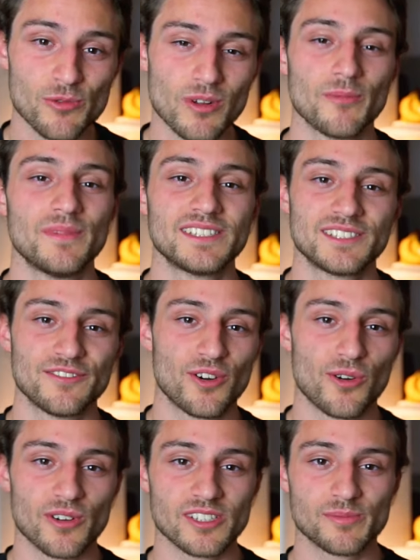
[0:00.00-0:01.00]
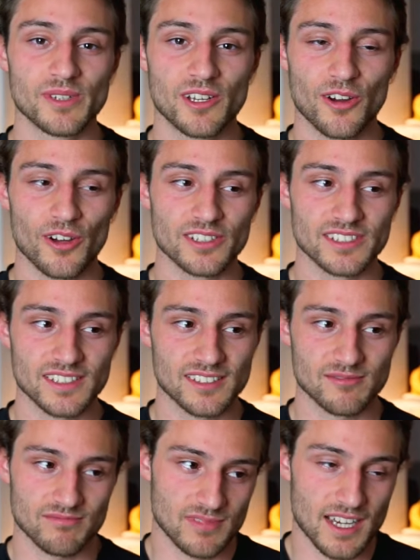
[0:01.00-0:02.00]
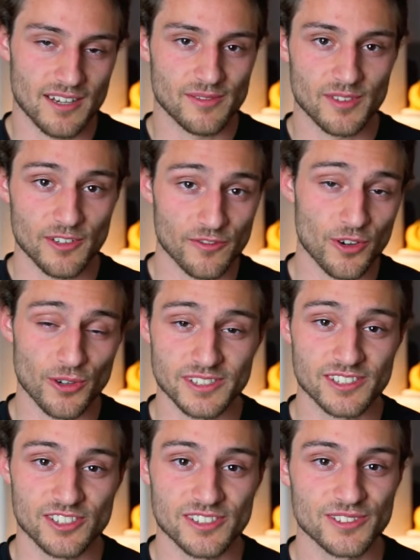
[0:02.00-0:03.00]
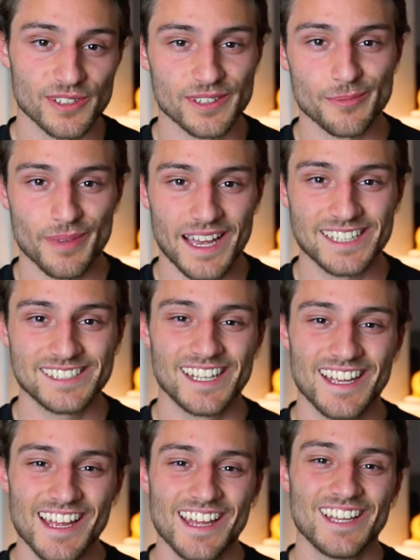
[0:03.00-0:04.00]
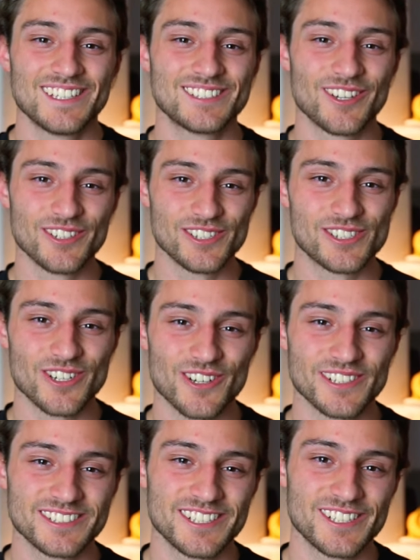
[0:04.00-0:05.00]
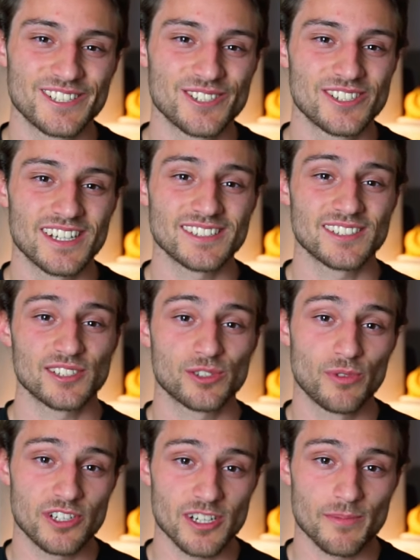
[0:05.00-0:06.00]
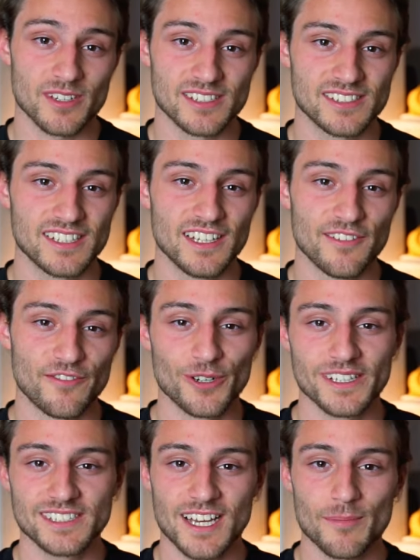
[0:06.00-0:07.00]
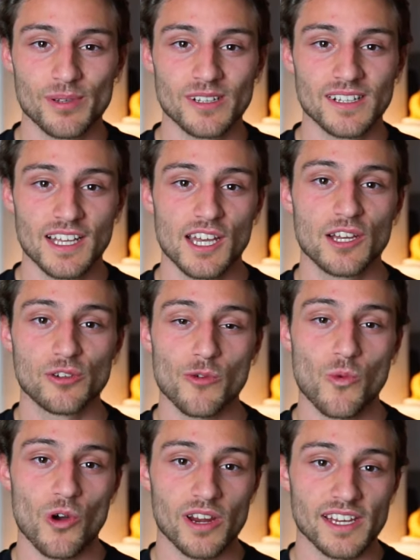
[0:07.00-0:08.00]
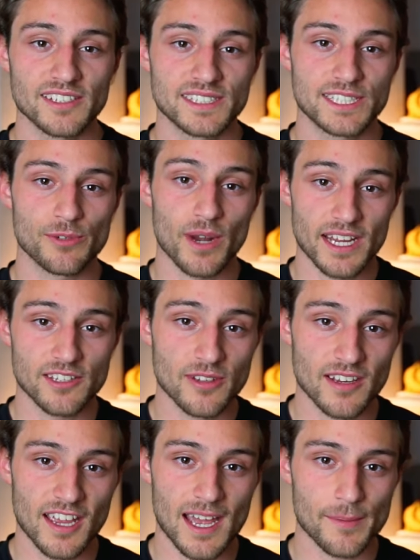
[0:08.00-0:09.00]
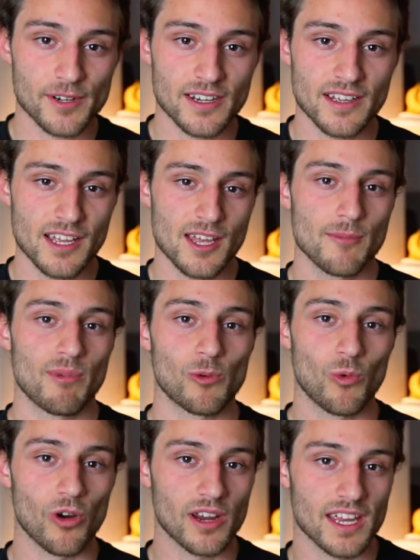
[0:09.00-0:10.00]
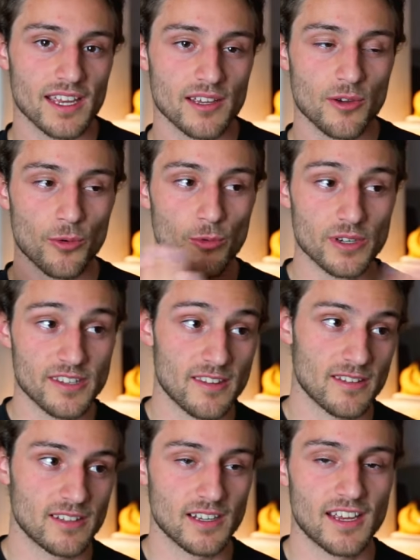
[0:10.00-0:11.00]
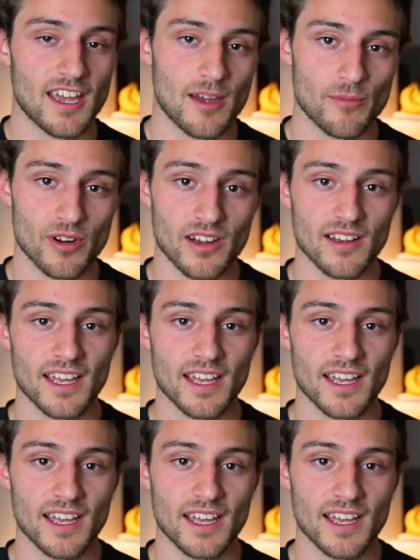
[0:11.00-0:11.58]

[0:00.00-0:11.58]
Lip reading: you will miss the focus, because, yeah, the focus is just not the best. So you should consider to just switch up the scene, for example, not walking straight to the camera, but walking with the camera